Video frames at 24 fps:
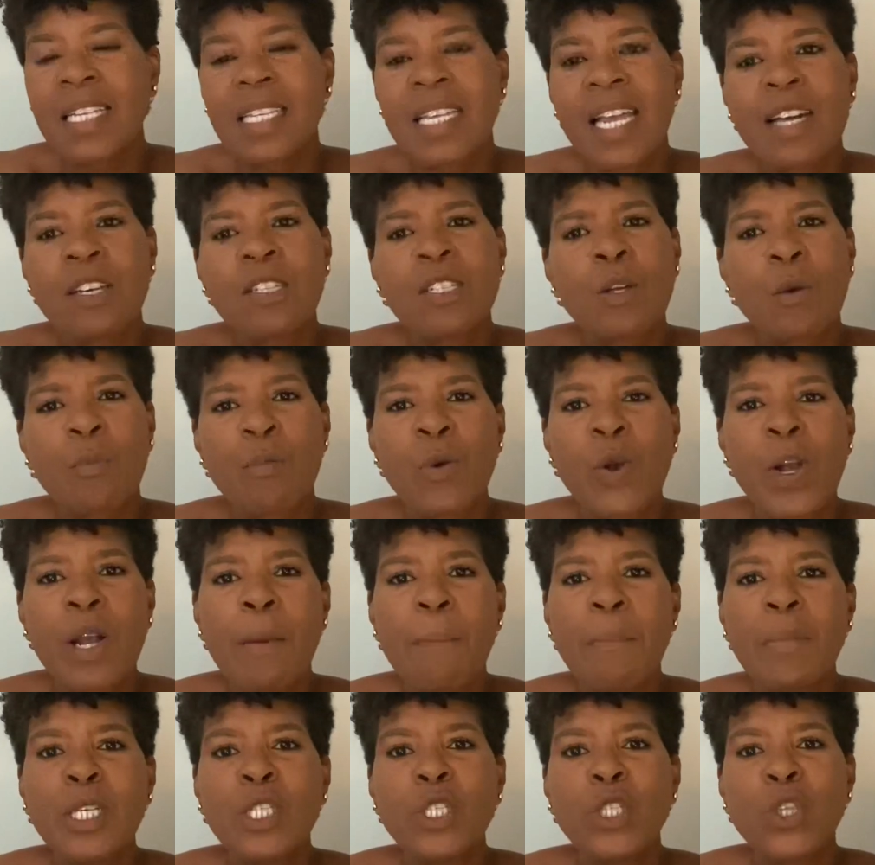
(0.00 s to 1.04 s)
that's what
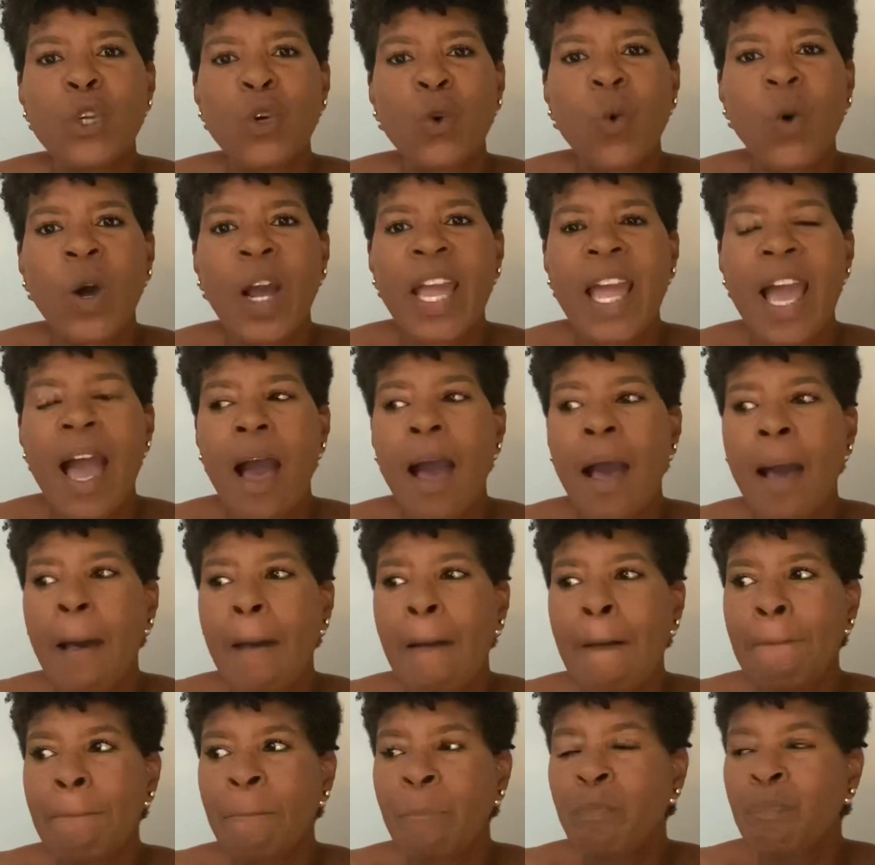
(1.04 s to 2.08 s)
bringing me joy.
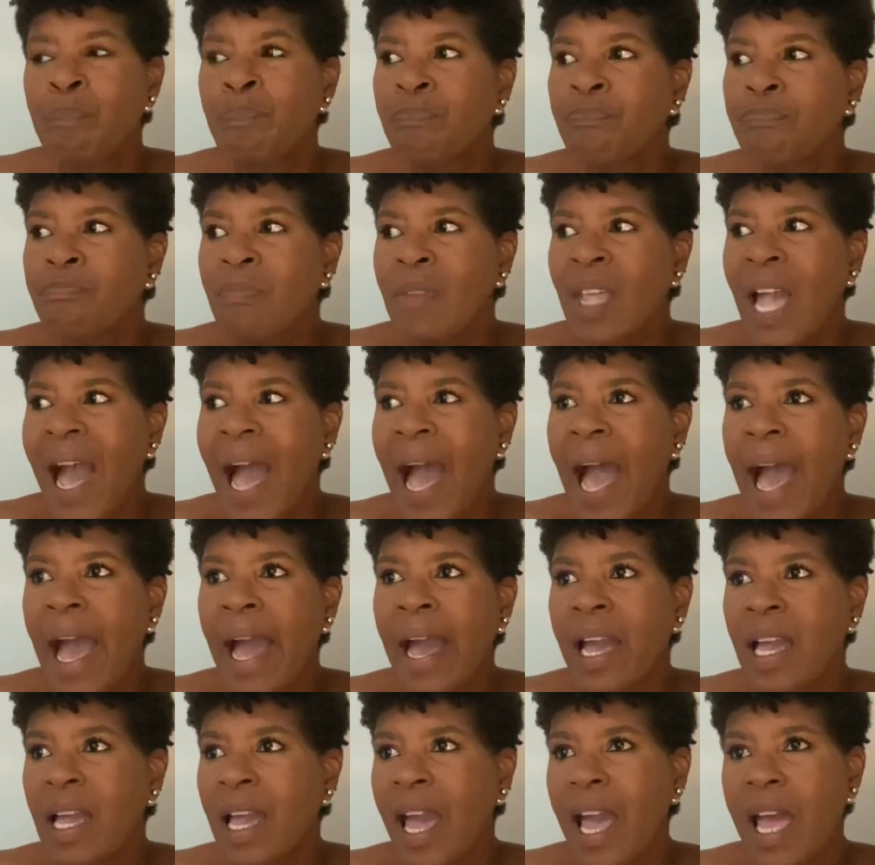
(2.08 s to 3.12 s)
Um,
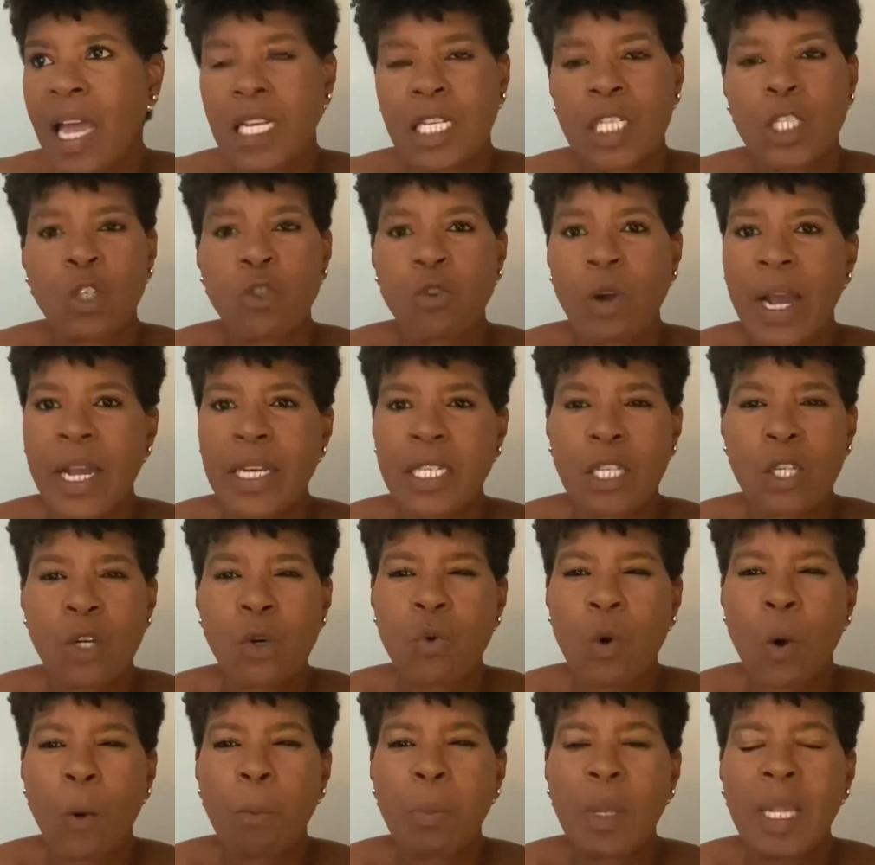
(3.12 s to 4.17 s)
I hadn't tried to
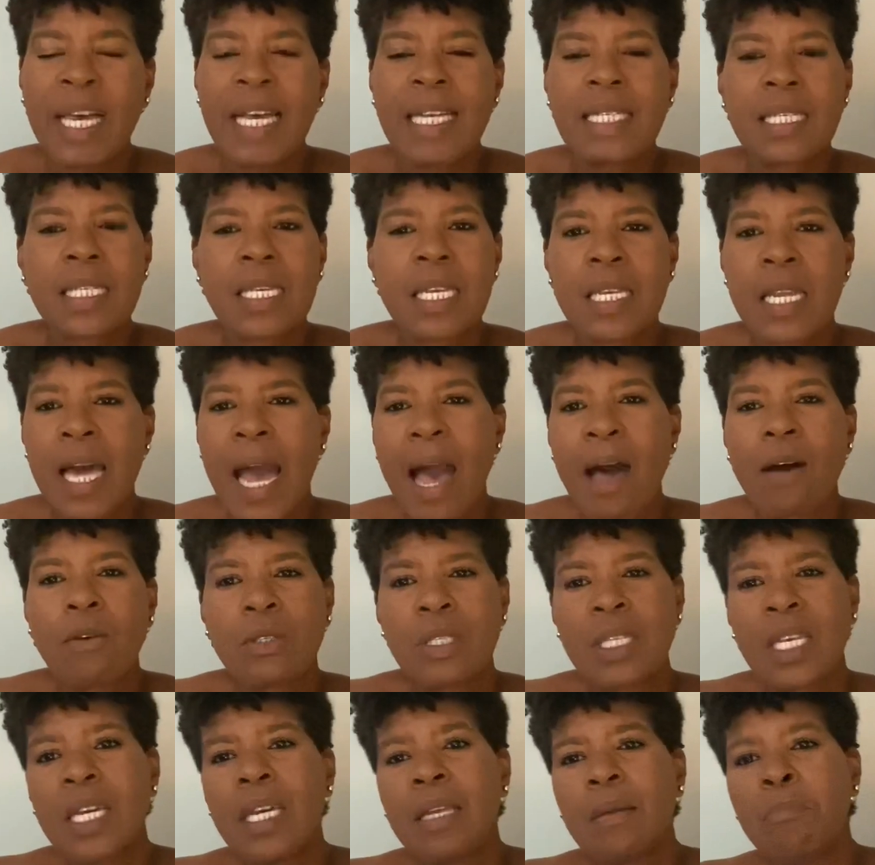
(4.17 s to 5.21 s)
grow plants in the
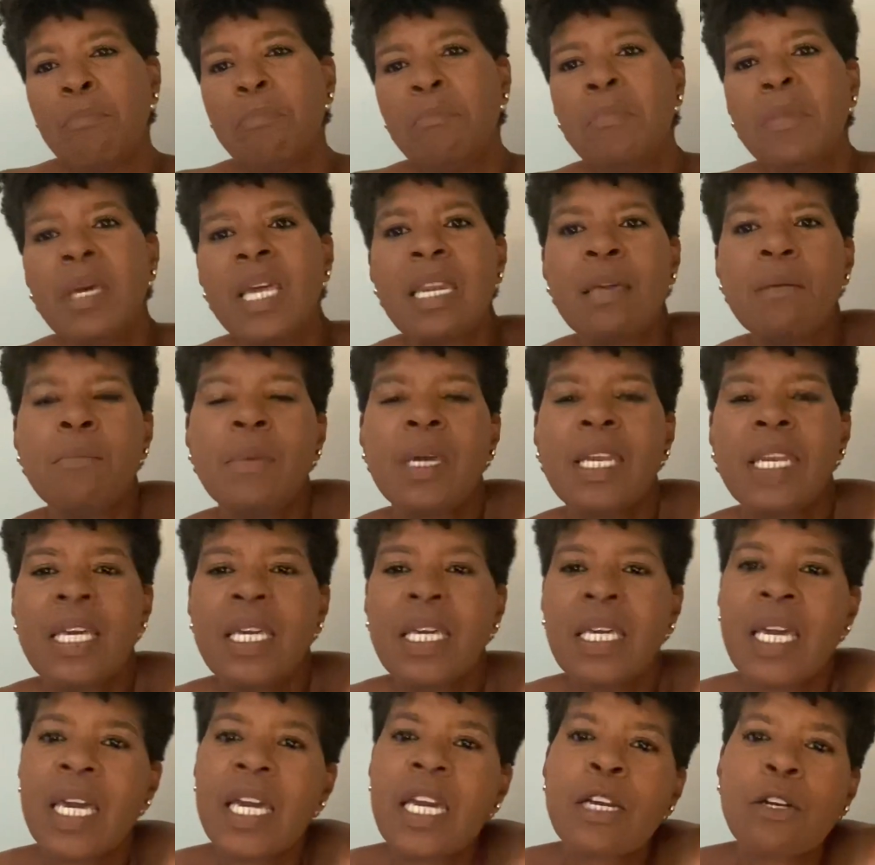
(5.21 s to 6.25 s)
house in many many
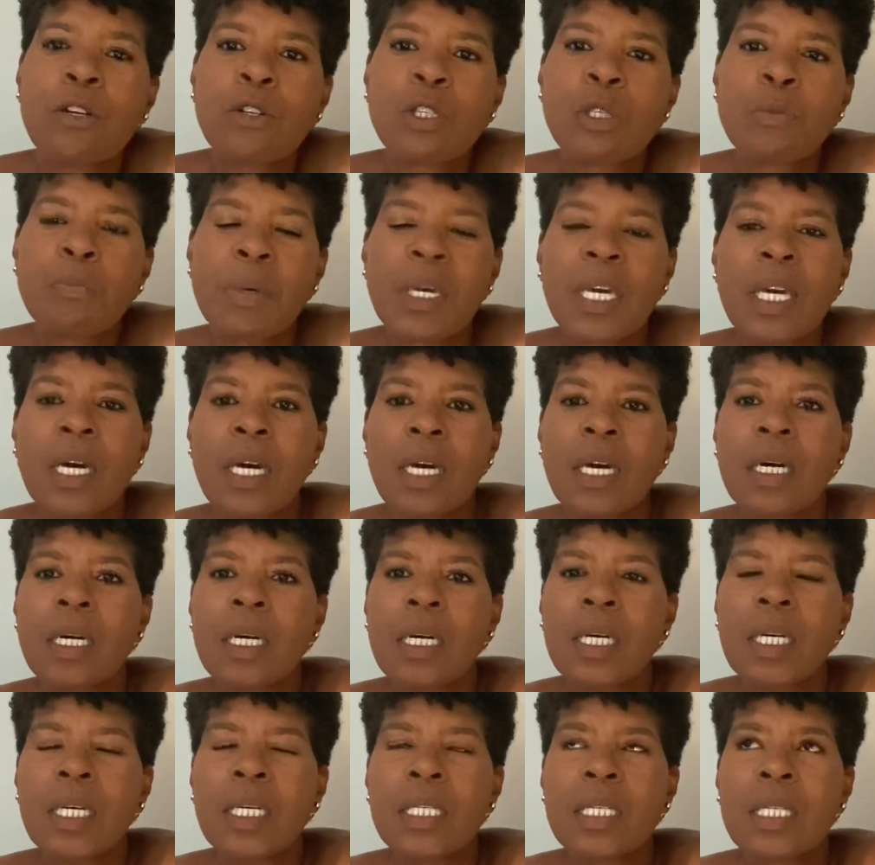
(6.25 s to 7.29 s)
years
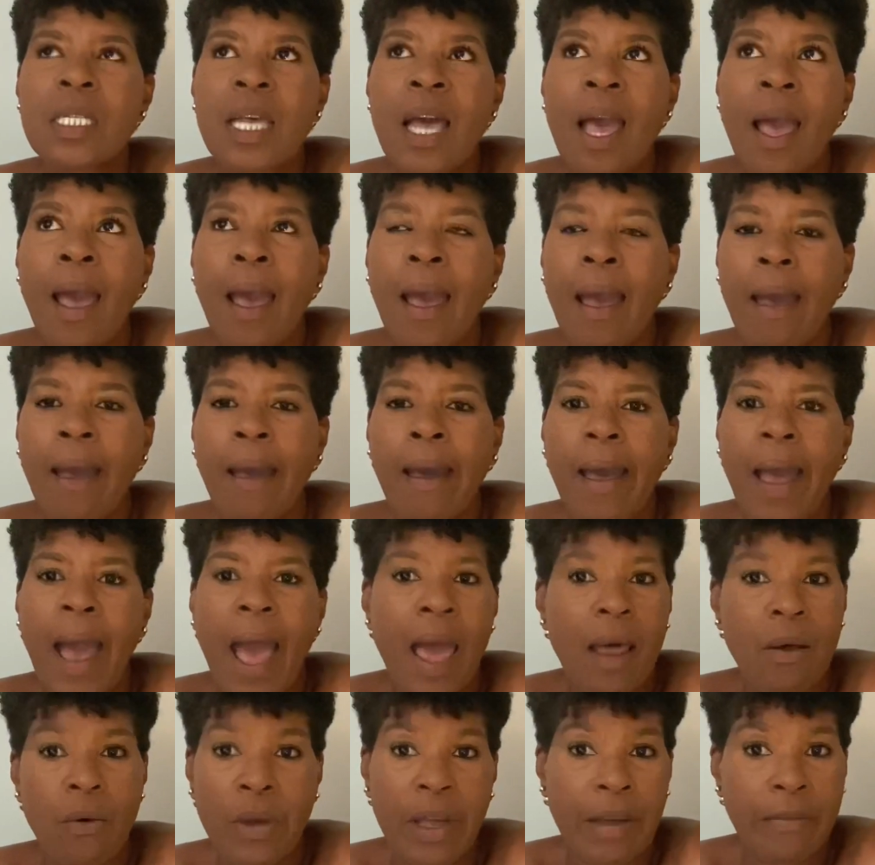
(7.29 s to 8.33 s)
because
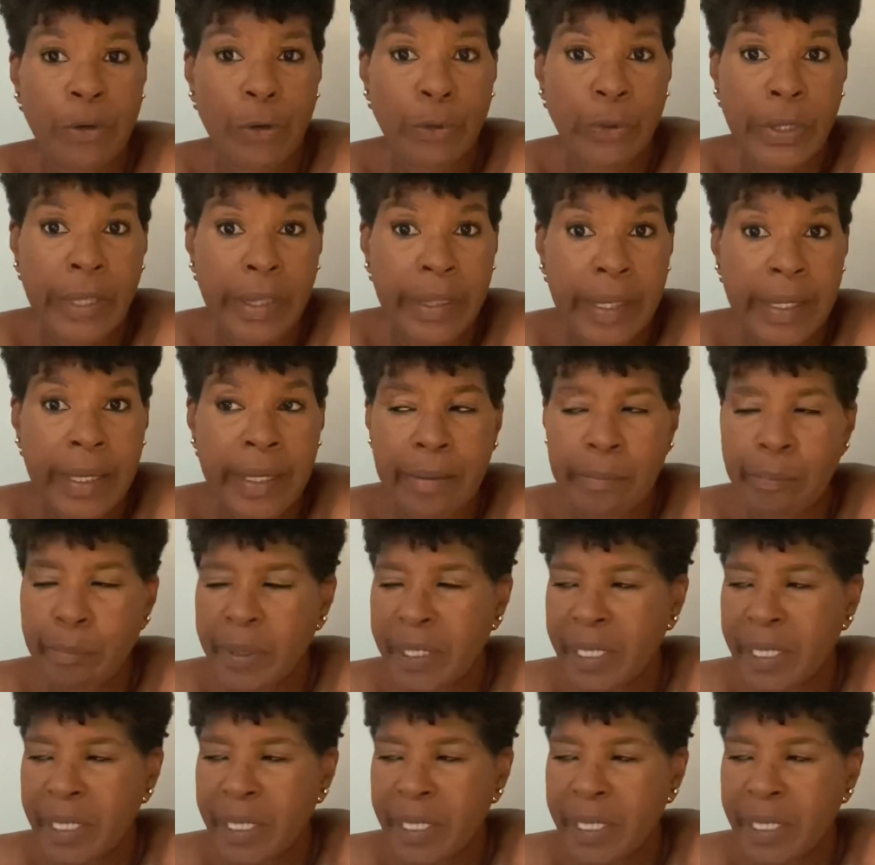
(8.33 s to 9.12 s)
I don't have a green thumb.